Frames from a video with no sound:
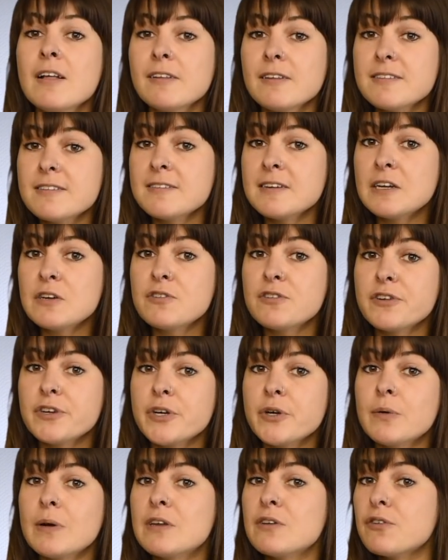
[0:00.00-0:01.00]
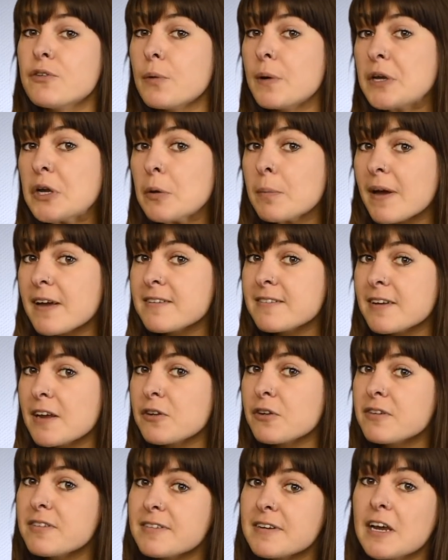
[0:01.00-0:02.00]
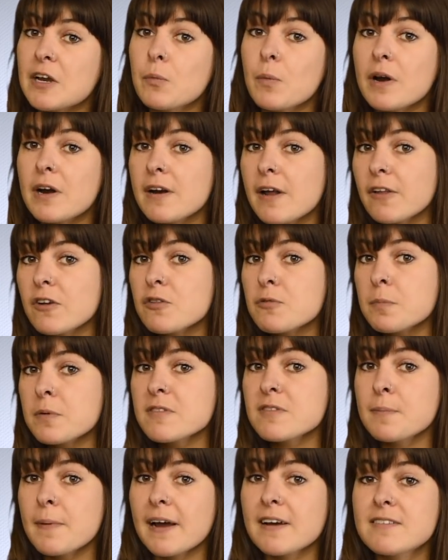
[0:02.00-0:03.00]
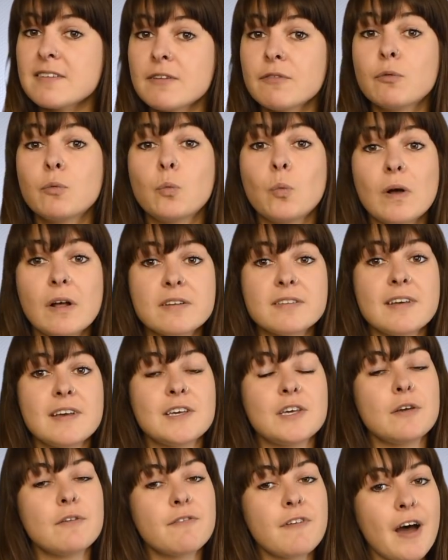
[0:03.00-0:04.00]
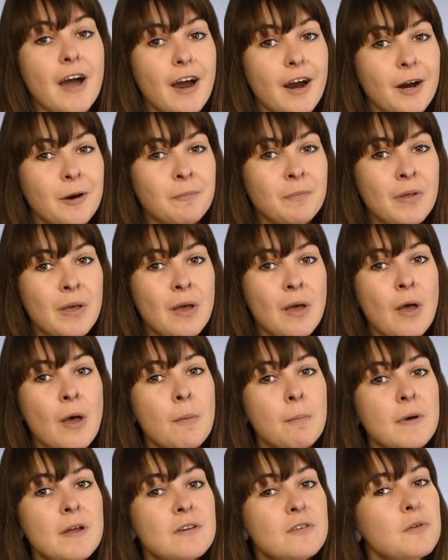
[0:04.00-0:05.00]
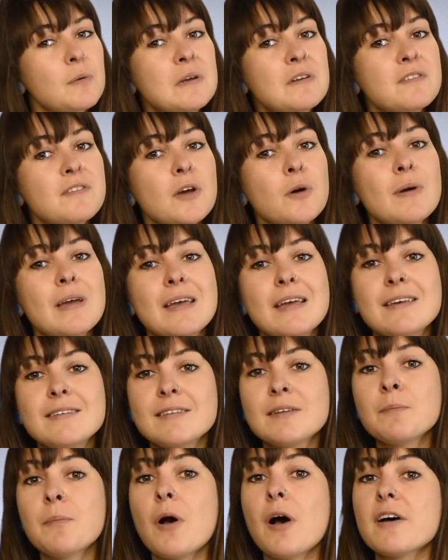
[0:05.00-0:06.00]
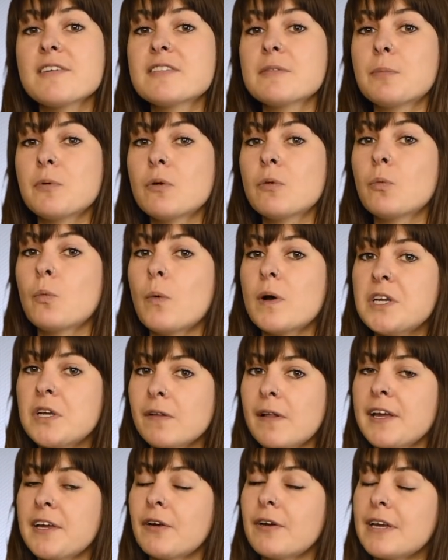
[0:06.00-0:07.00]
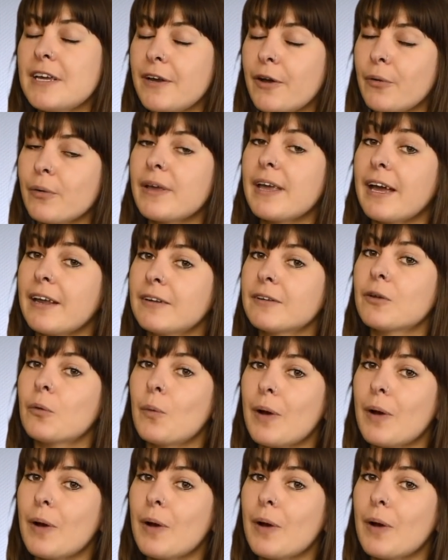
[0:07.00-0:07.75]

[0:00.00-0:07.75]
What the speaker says: Listening to and doing your best to understand one another's perspective will take you far, but doing so isn't possible when you let your ego get in the